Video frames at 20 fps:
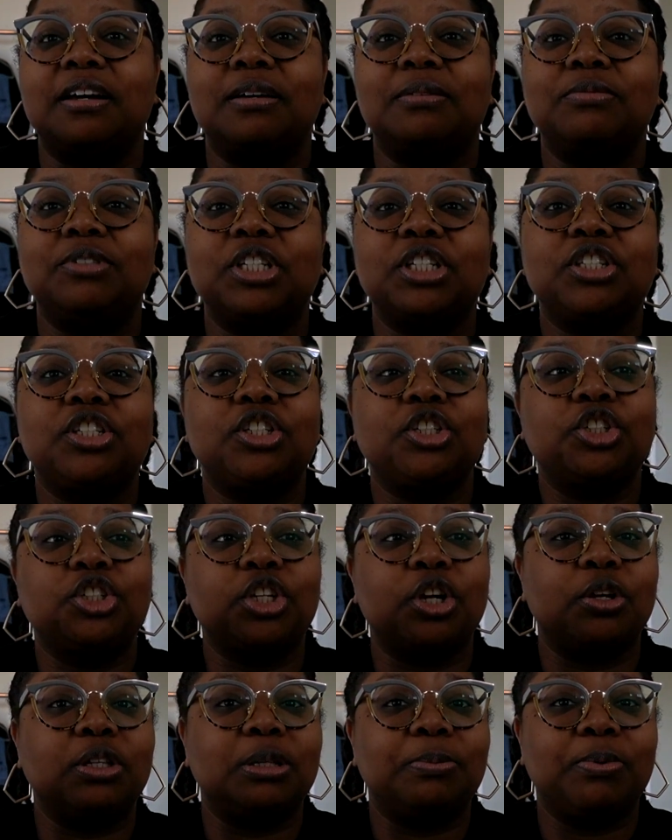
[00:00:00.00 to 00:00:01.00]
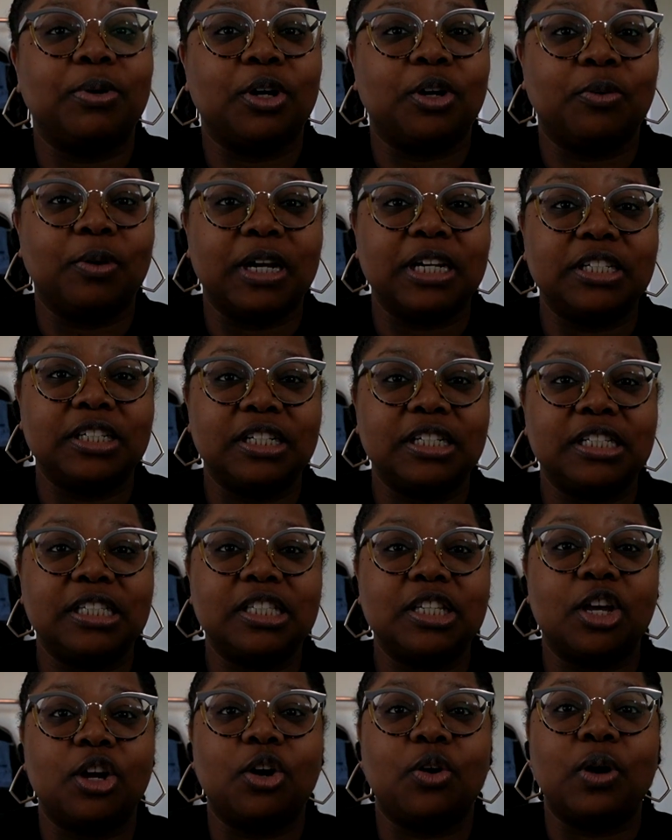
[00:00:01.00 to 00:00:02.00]
just to show the progression.
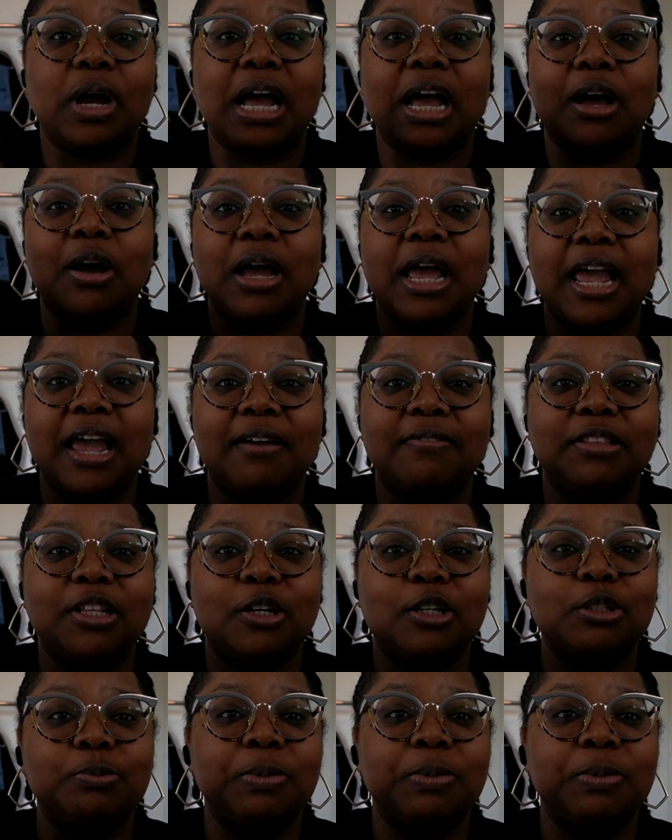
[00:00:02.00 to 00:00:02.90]
So I'll have those